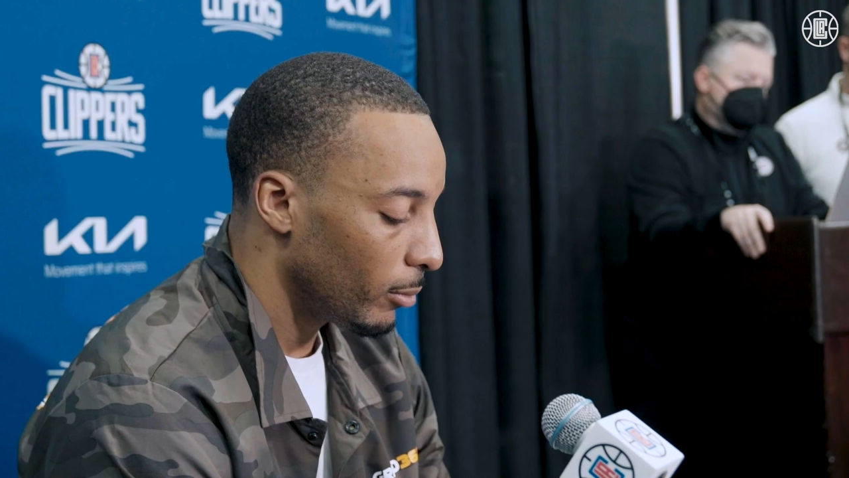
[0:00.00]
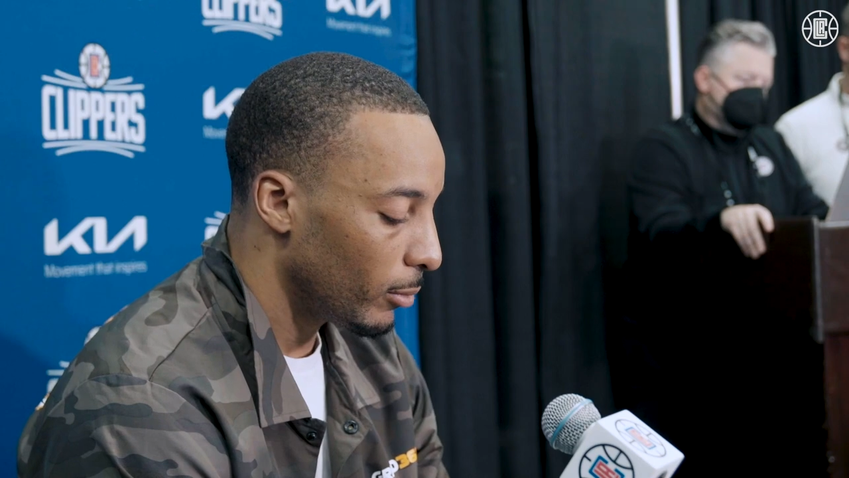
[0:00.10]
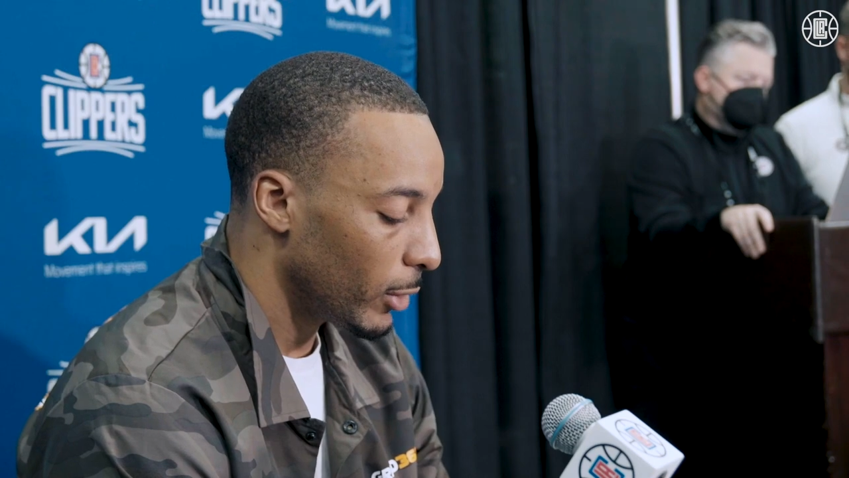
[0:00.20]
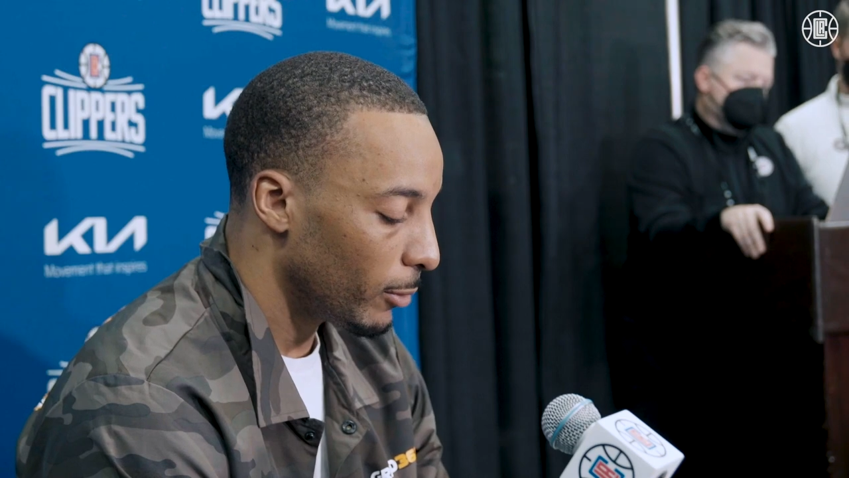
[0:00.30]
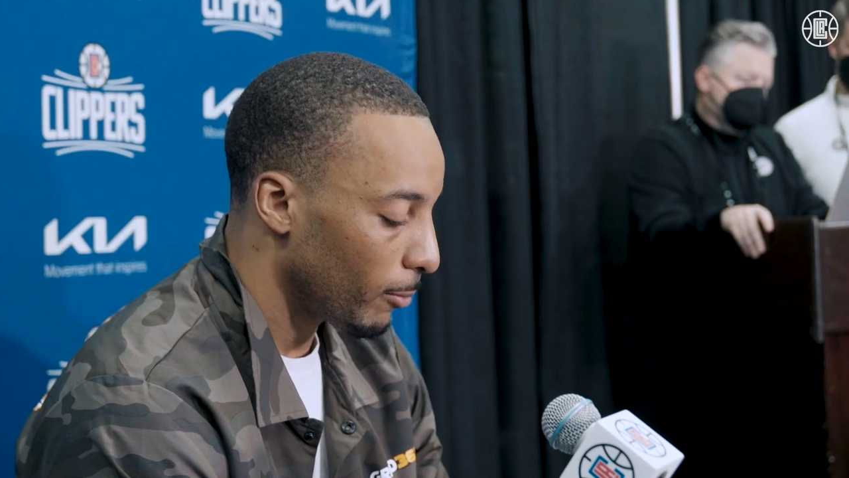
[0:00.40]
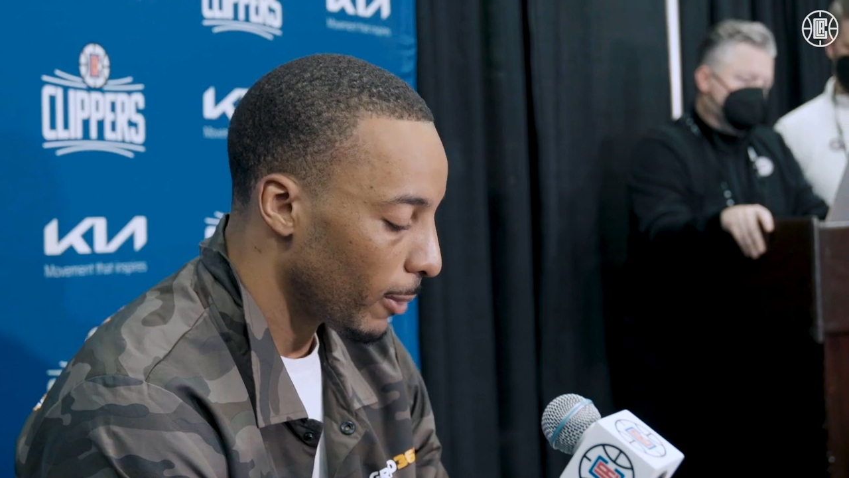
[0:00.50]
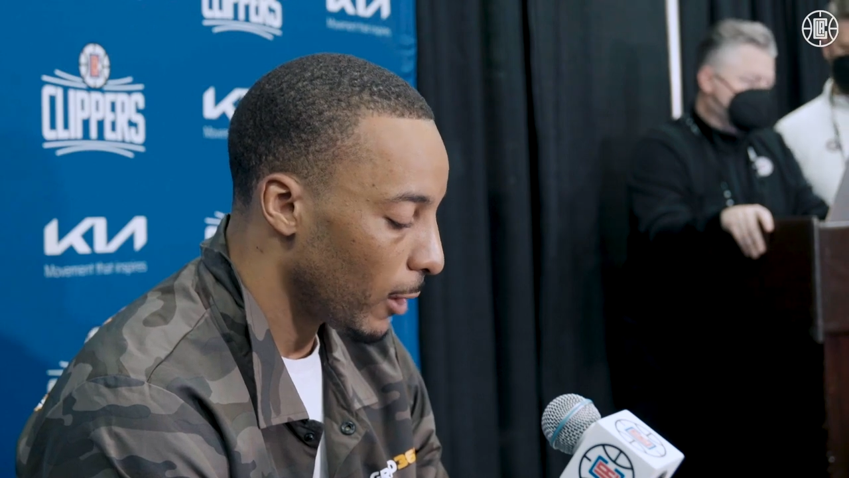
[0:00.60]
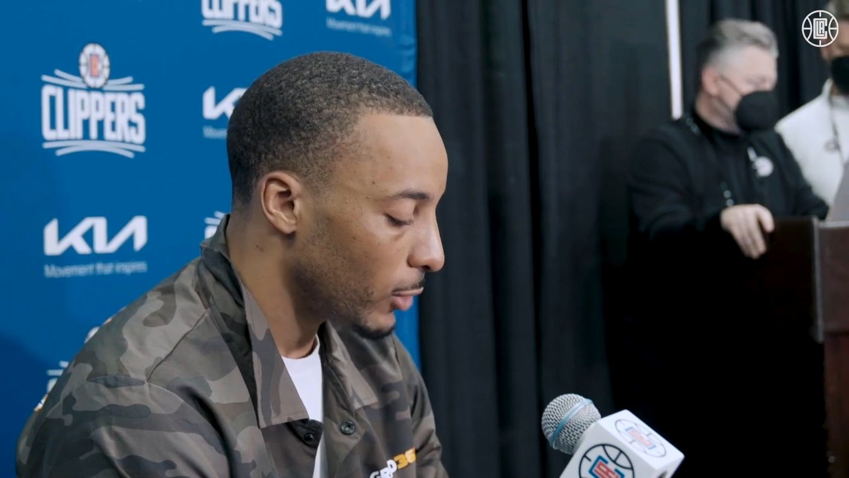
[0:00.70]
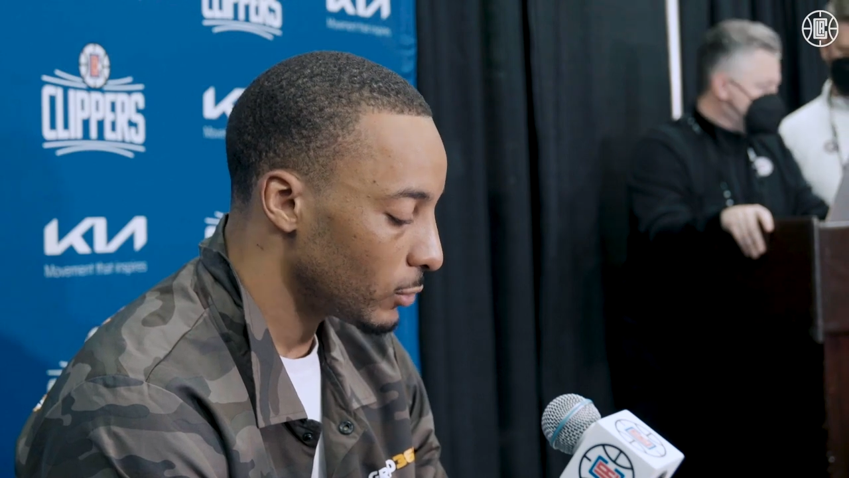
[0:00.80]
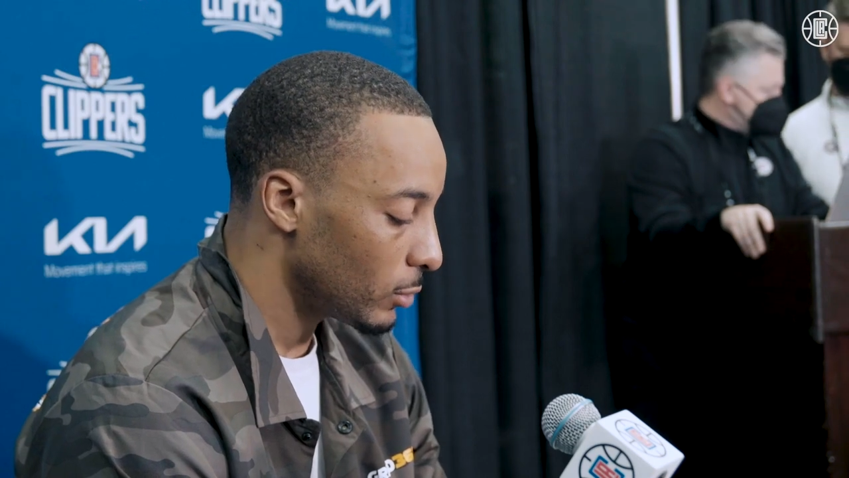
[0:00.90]
But
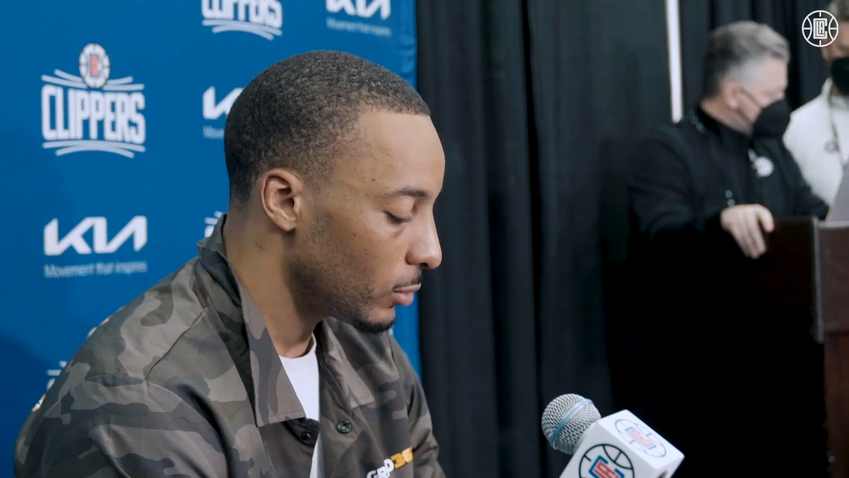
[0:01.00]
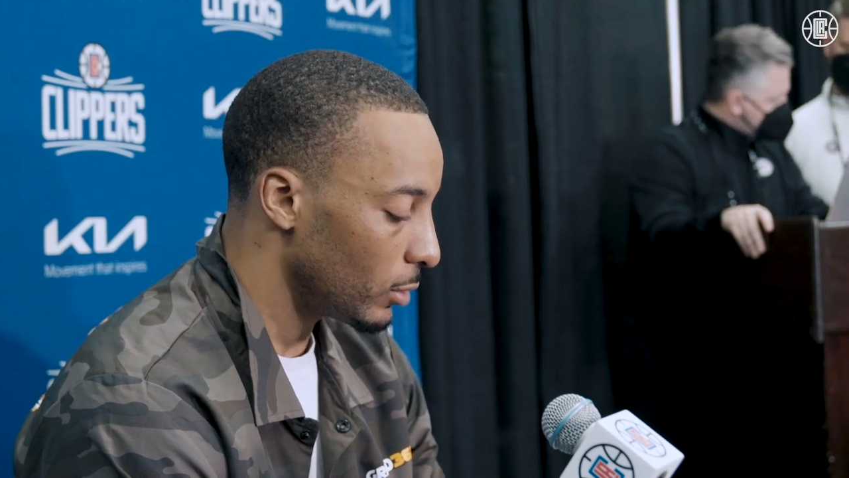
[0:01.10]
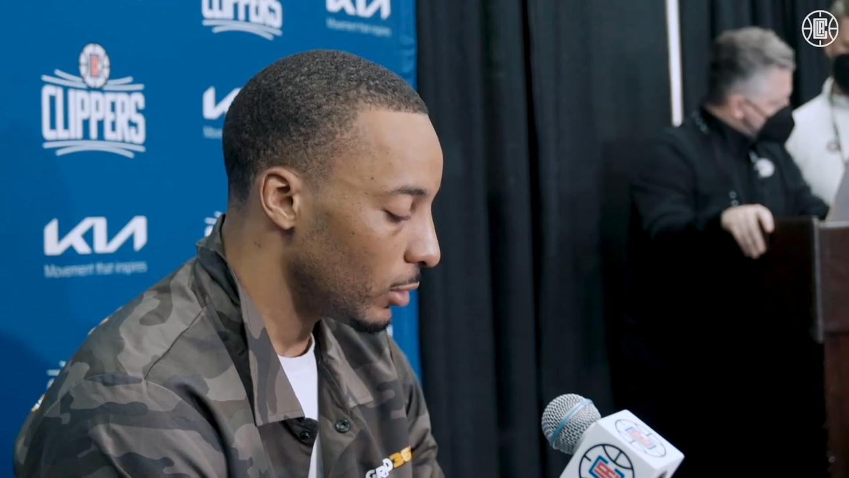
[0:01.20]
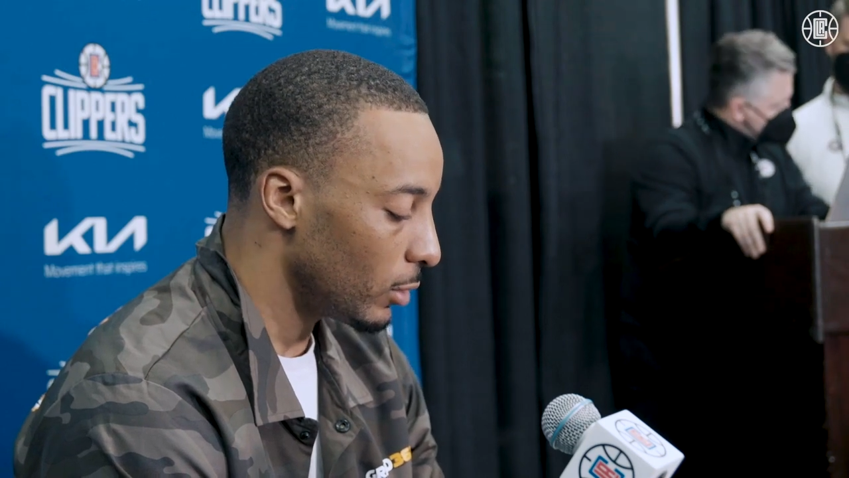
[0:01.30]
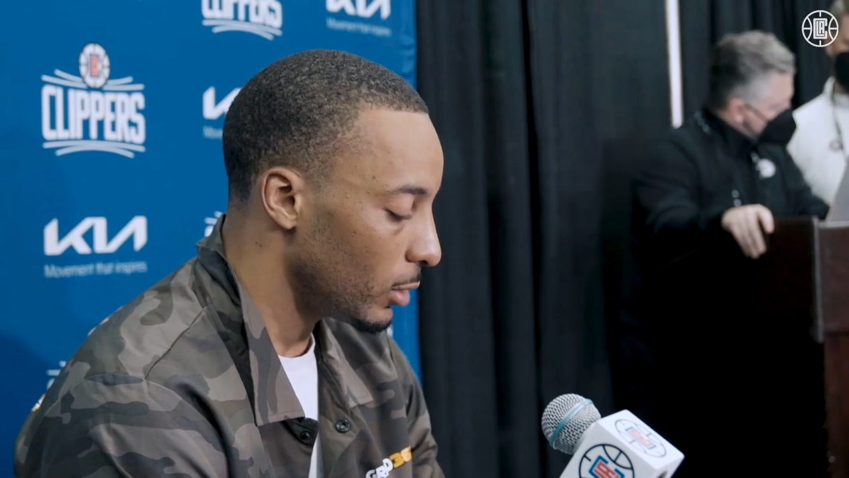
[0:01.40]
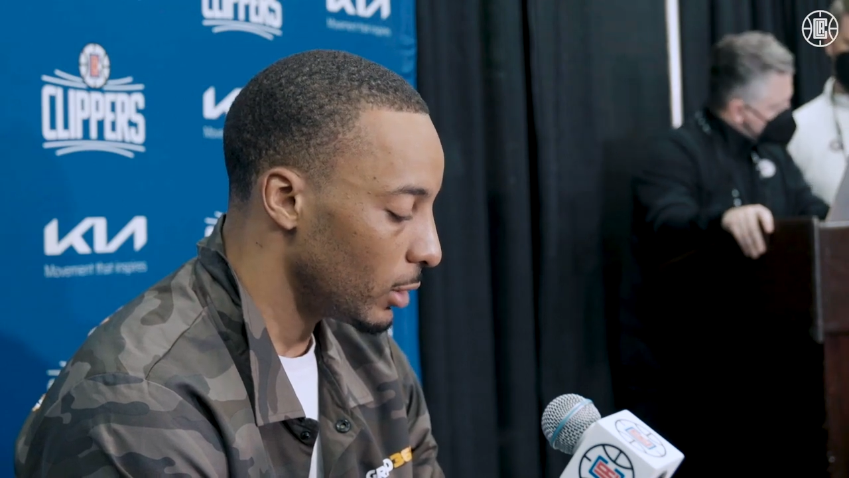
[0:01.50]
also, you know,